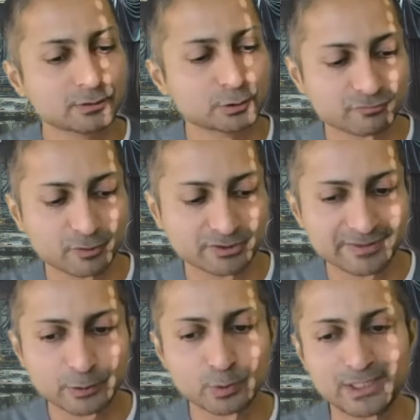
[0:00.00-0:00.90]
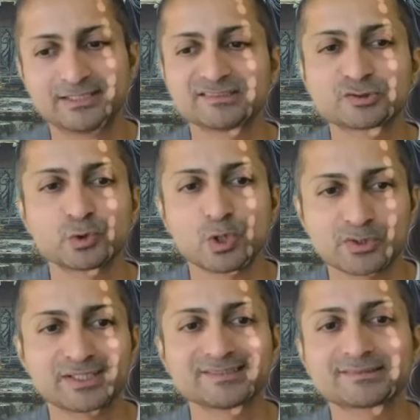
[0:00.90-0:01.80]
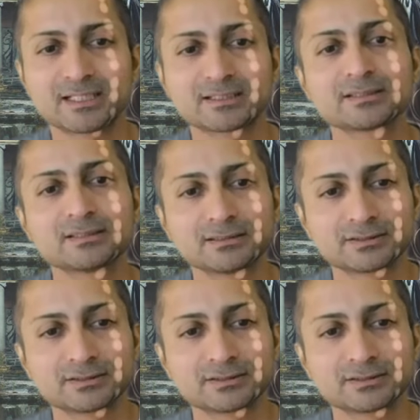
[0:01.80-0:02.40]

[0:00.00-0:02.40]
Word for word: to for the regulators to already start